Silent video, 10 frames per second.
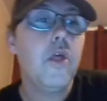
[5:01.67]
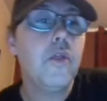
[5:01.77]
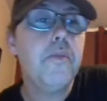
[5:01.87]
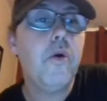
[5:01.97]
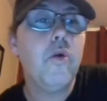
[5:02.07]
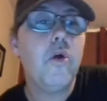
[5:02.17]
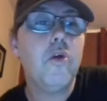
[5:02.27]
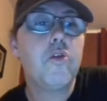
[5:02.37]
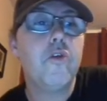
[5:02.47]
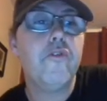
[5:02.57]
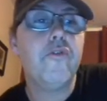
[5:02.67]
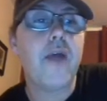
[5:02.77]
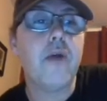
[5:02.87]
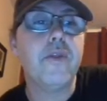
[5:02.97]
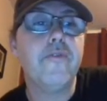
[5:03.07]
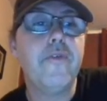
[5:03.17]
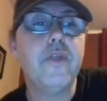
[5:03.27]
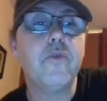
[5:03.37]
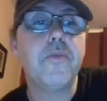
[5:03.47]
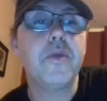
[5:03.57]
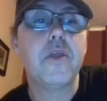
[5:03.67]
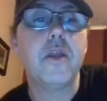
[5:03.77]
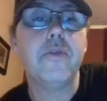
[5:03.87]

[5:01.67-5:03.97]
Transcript: The poll also found that 53%